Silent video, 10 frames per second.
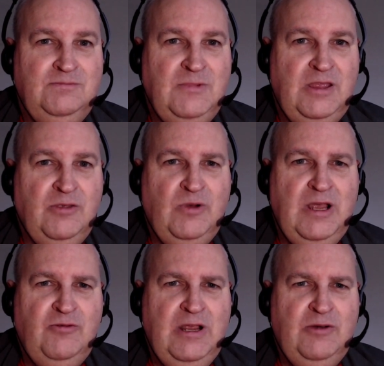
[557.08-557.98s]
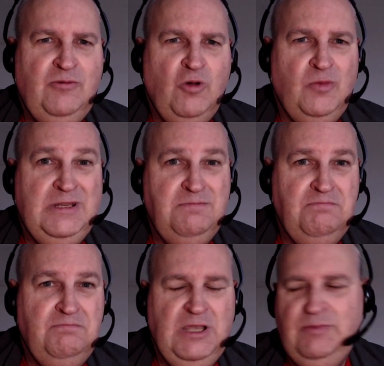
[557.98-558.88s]
On the red robin,
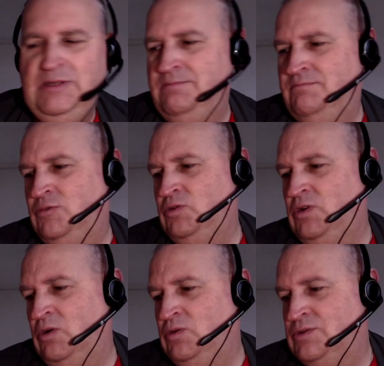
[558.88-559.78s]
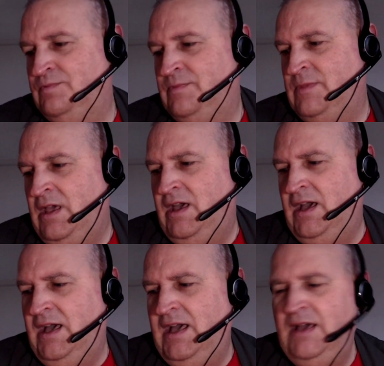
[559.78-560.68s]
maybe? Who knows?
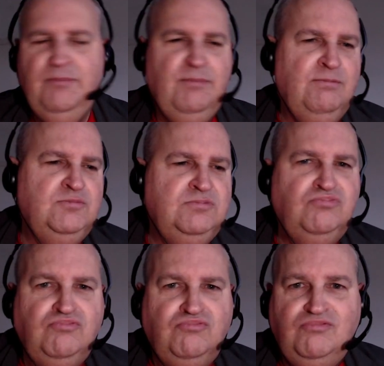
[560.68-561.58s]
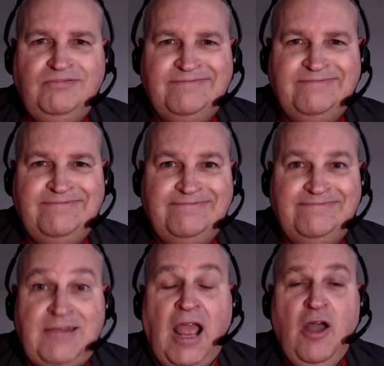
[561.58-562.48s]

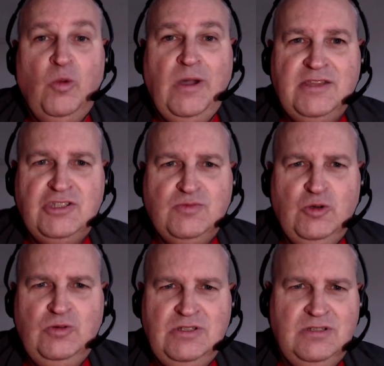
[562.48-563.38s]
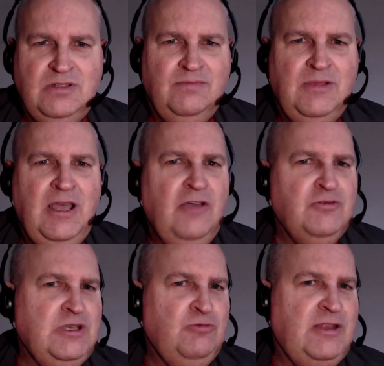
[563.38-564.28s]
Wetherspoons. I
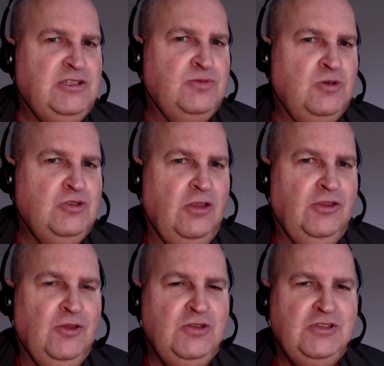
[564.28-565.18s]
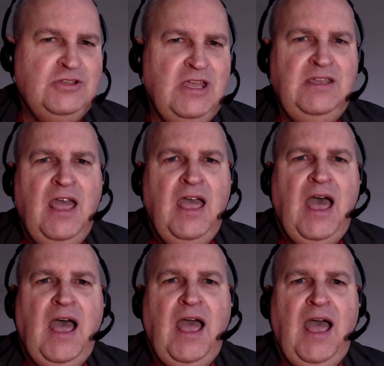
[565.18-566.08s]
was in Wetherspoons on Thursday.
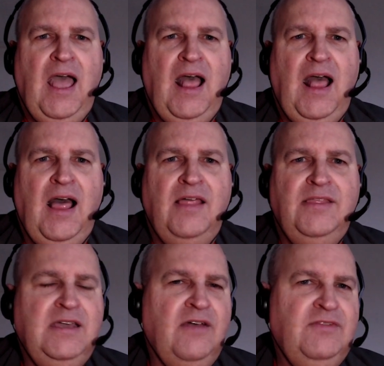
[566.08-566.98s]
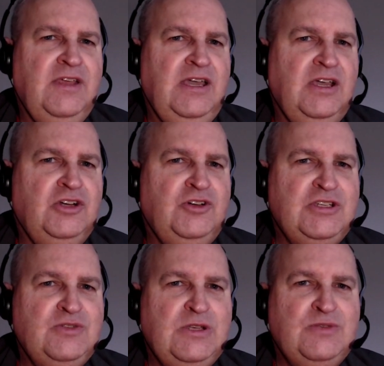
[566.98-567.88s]
They have their
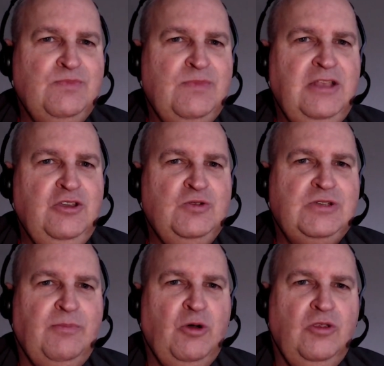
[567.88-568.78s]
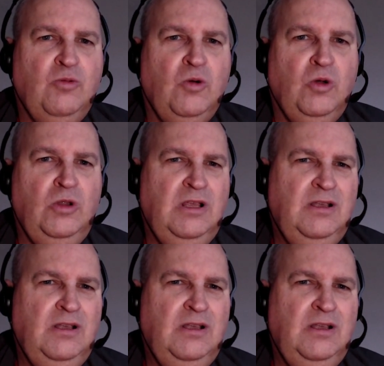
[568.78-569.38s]
Christmas menus up on the wall.